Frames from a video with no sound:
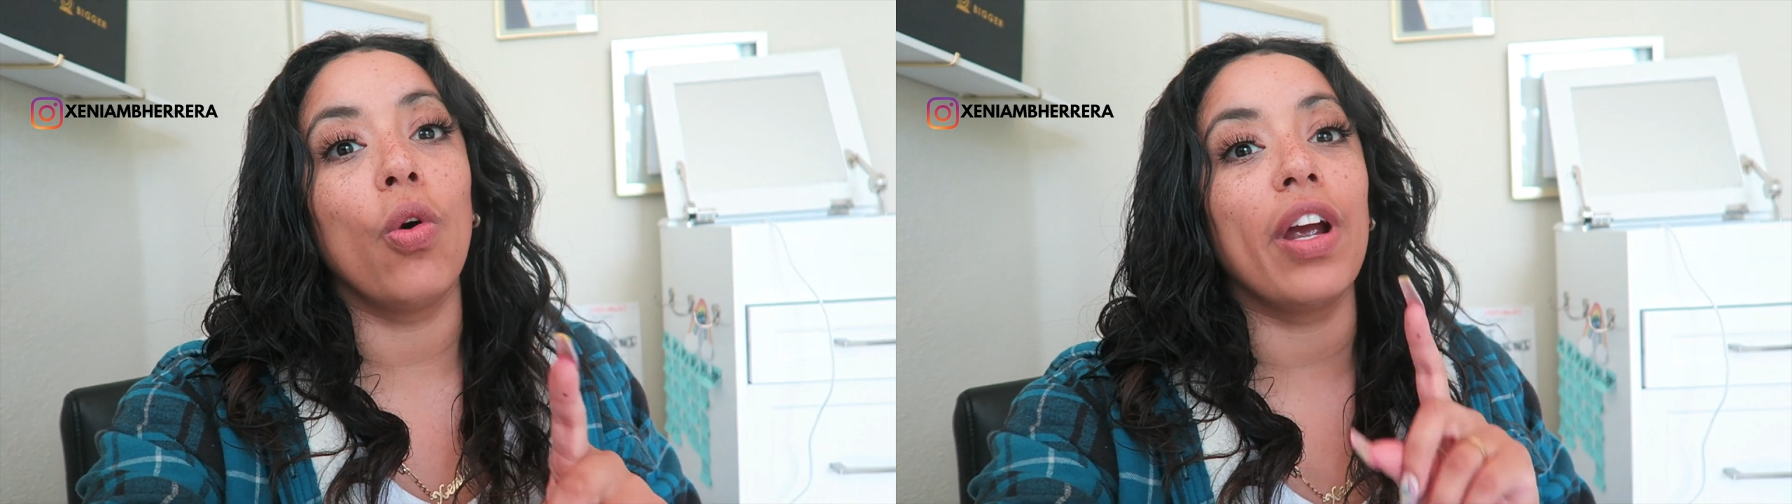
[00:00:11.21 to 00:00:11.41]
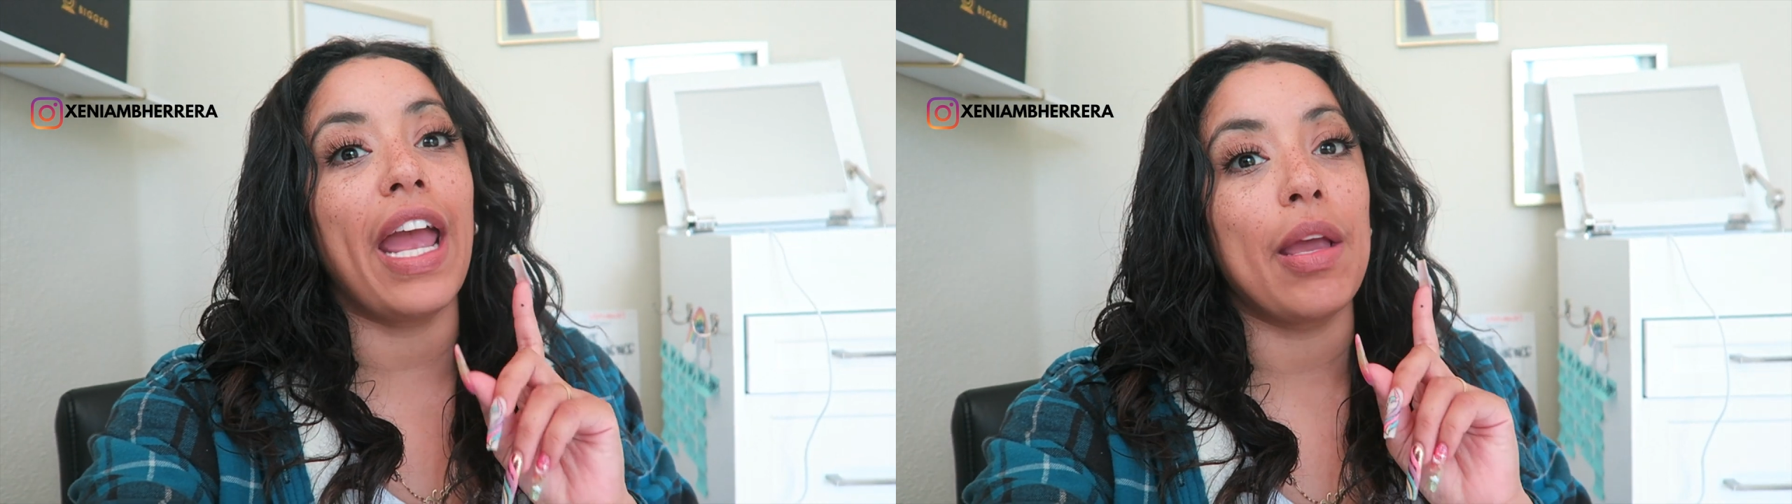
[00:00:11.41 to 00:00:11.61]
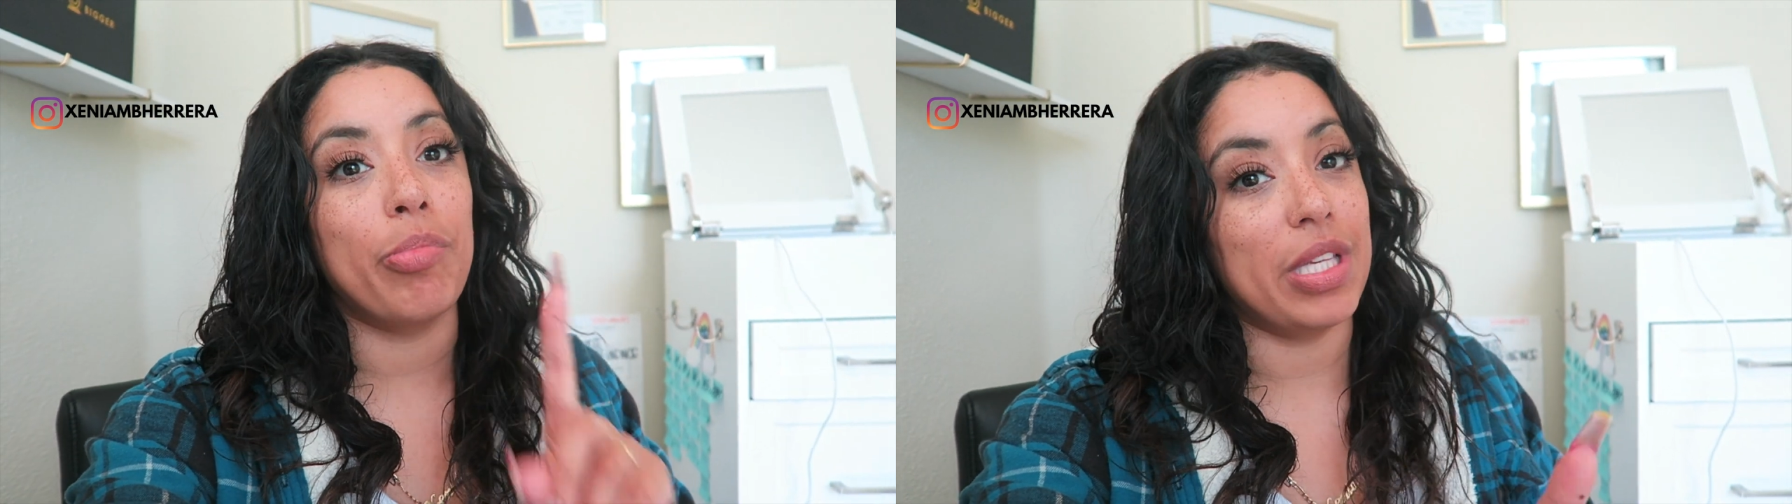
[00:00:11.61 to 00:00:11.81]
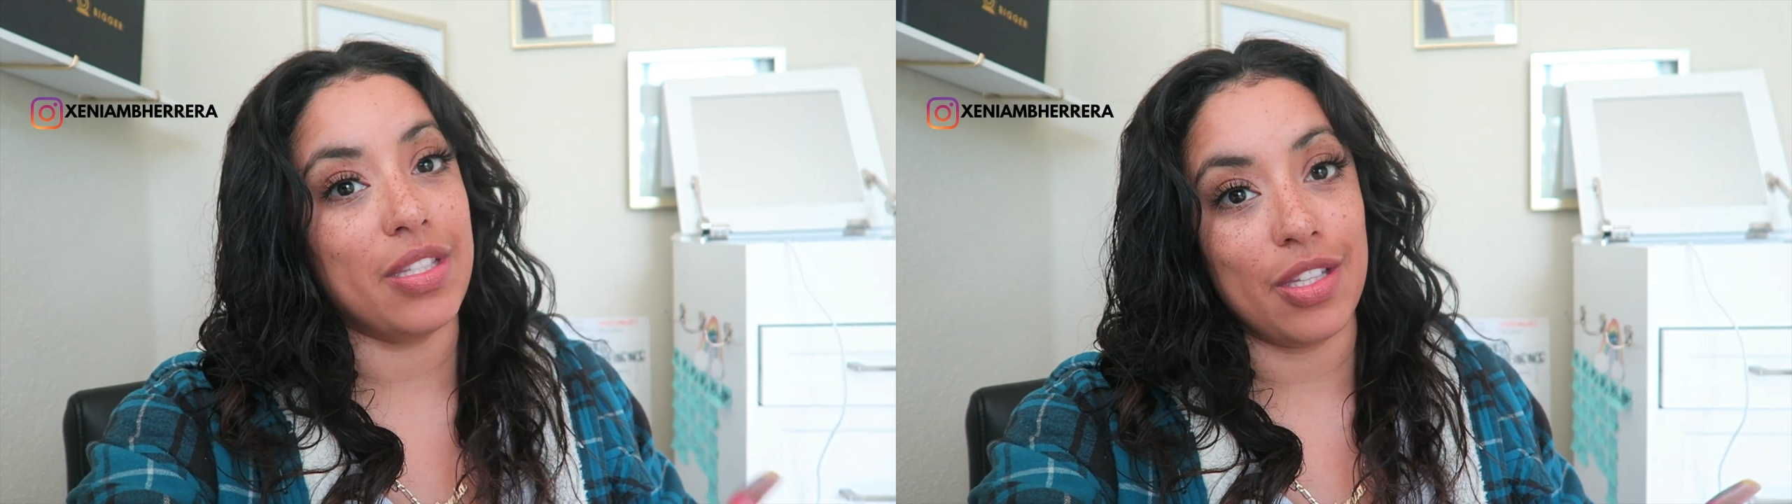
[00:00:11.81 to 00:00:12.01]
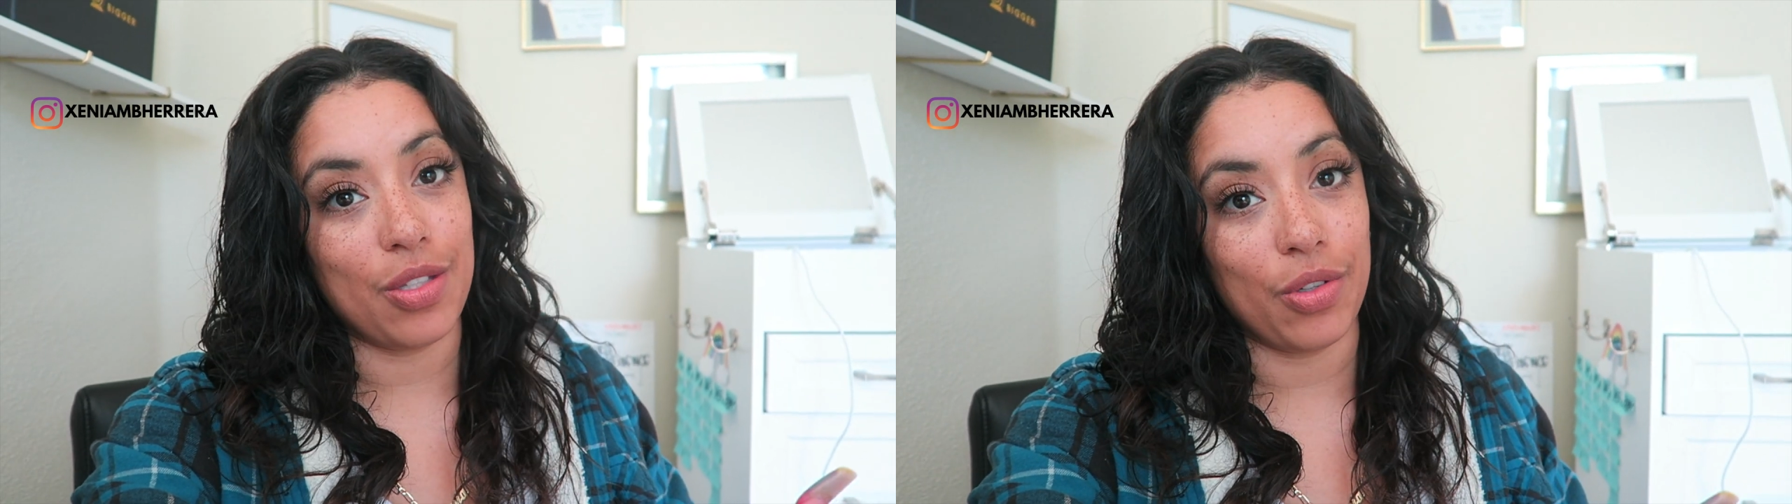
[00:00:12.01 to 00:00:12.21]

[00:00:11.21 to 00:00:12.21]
or a business